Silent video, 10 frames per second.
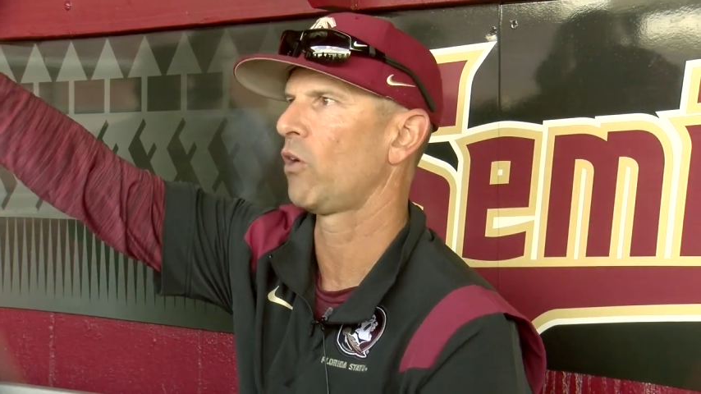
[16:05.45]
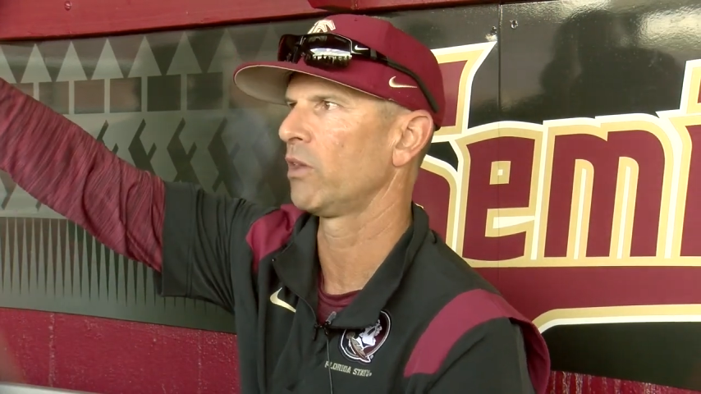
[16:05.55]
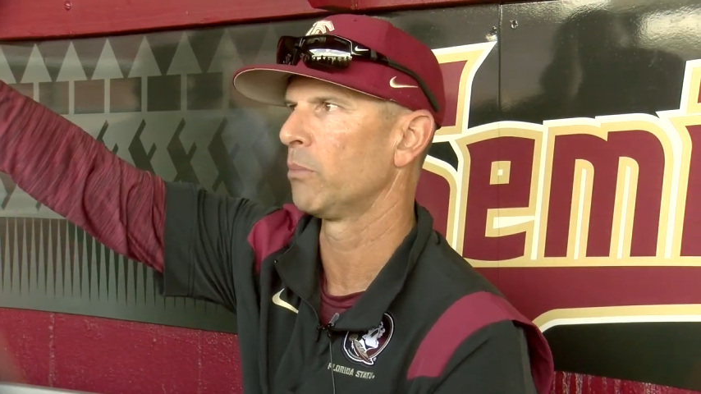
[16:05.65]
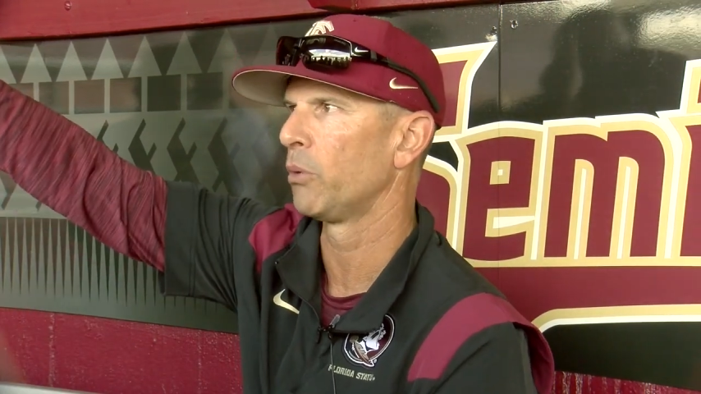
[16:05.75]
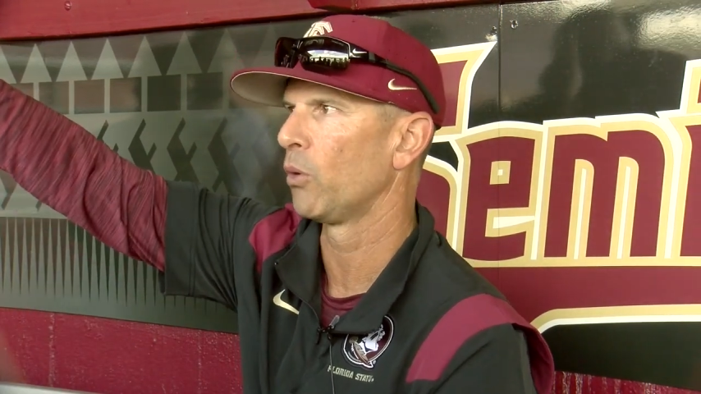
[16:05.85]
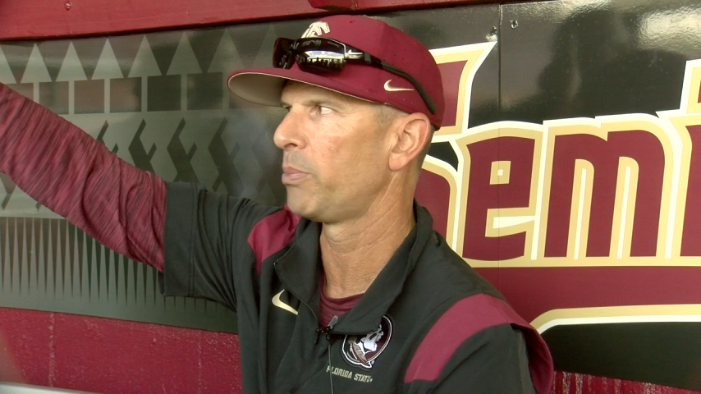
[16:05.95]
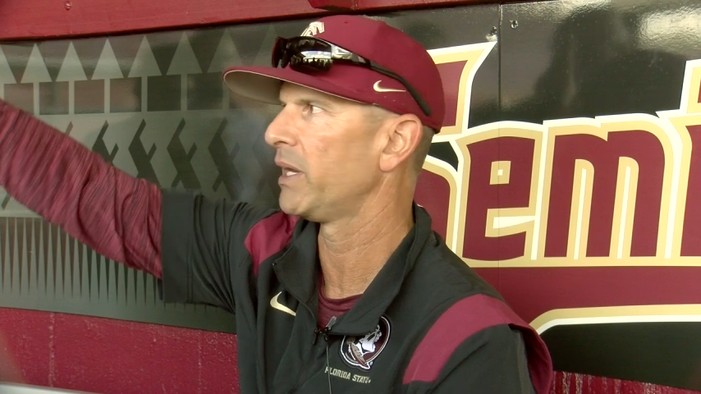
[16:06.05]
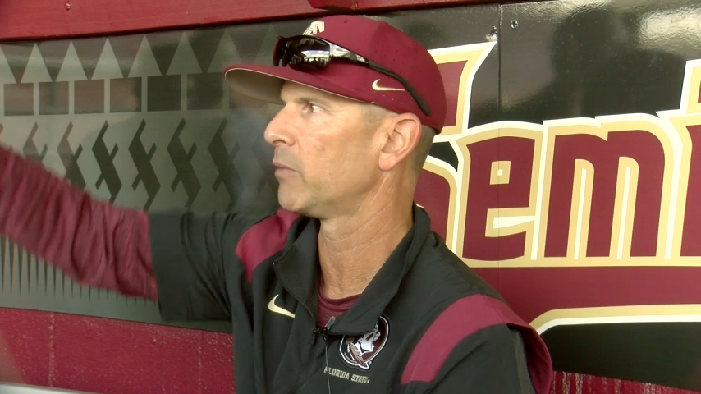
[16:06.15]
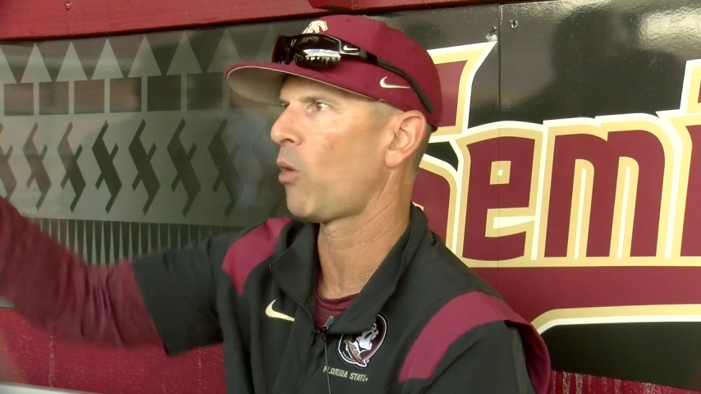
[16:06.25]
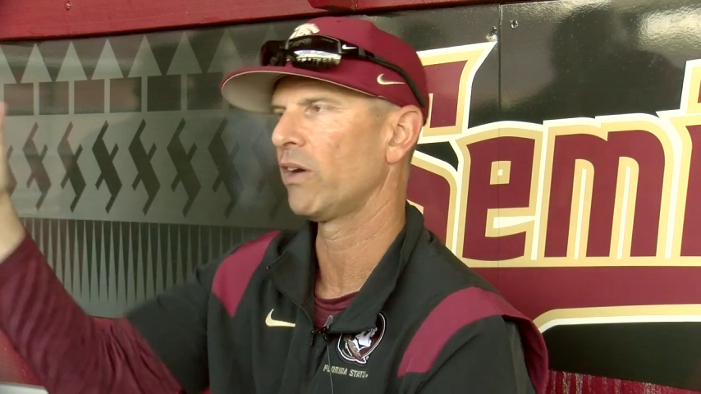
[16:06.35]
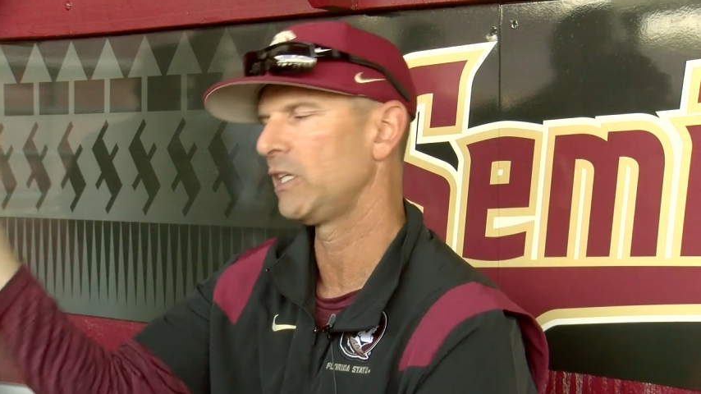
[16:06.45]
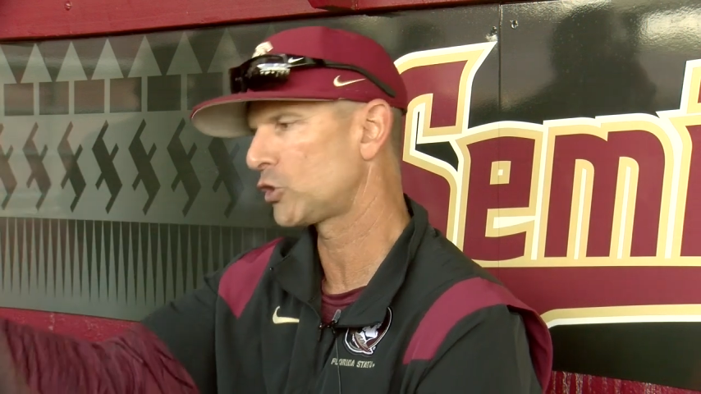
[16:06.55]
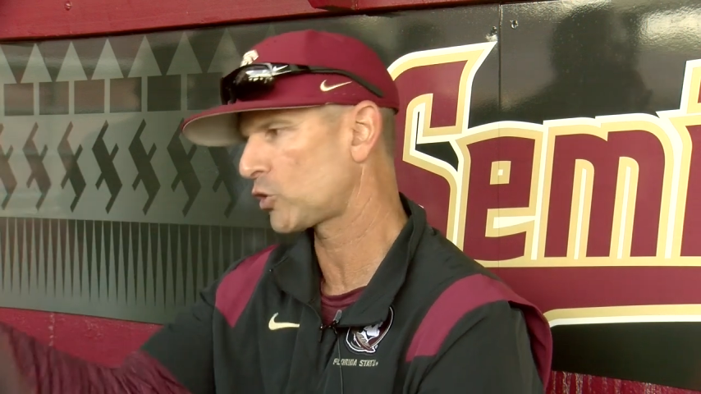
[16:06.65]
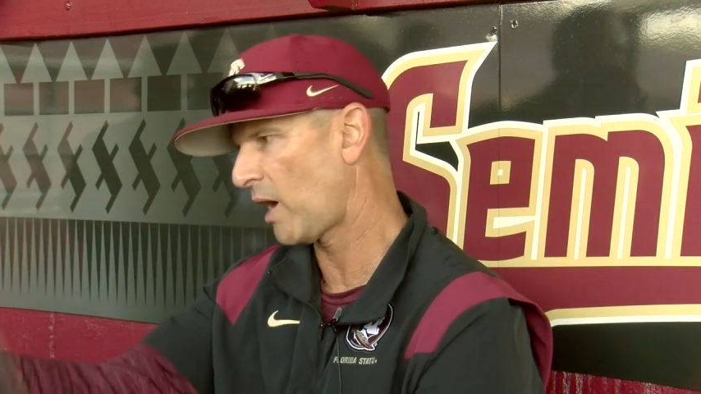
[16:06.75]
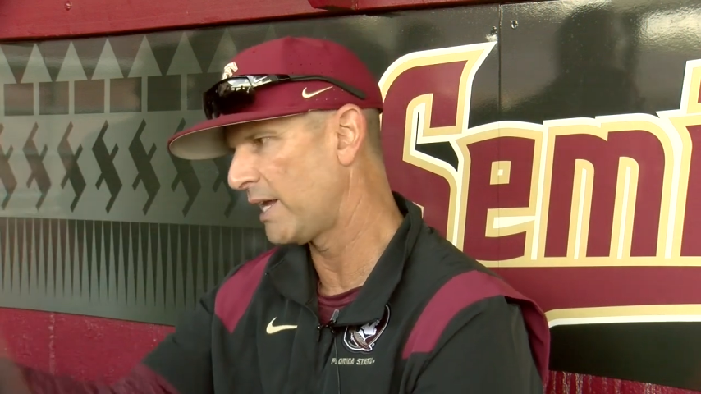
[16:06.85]
on in the bullpen while
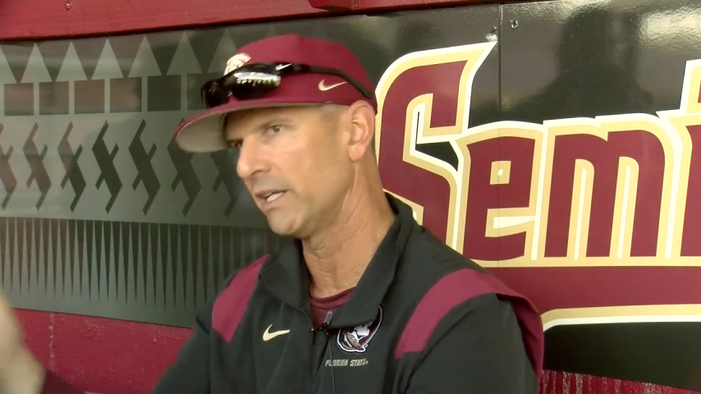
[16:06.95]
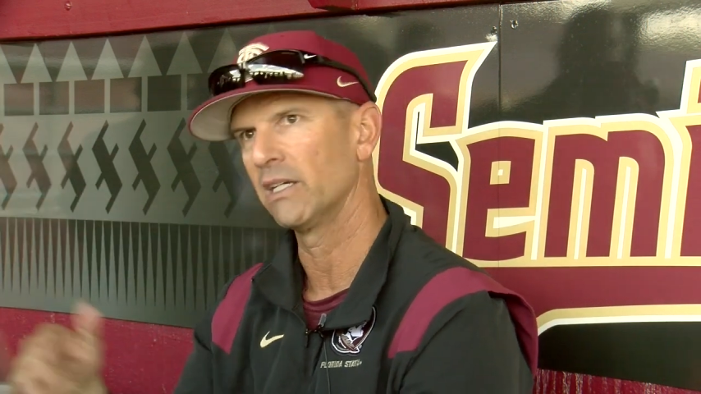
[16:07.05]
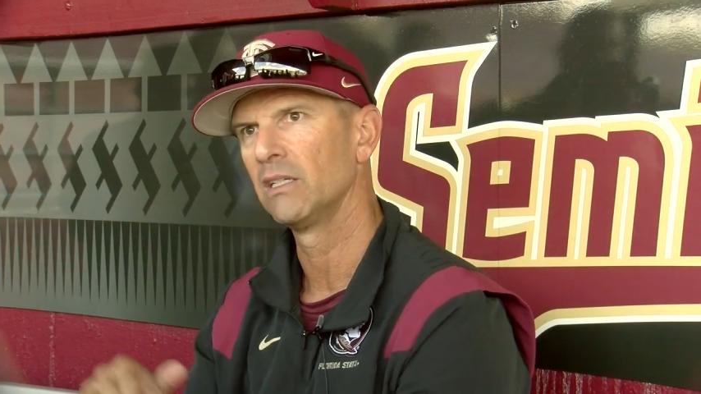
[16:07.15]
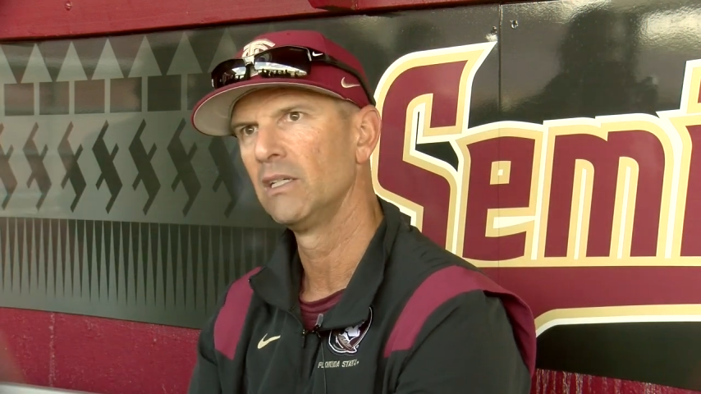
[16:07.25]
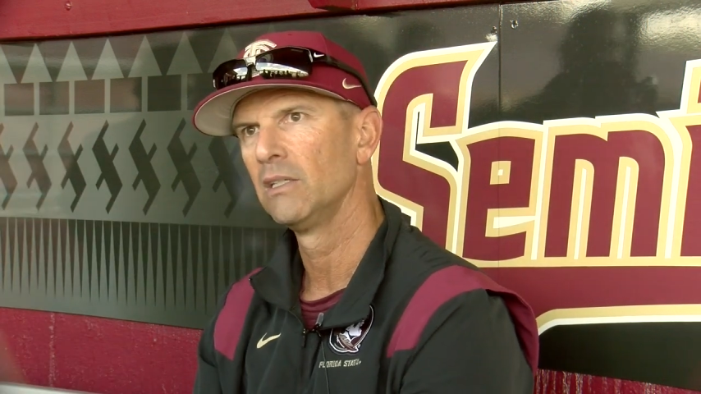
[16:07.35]
he's trying to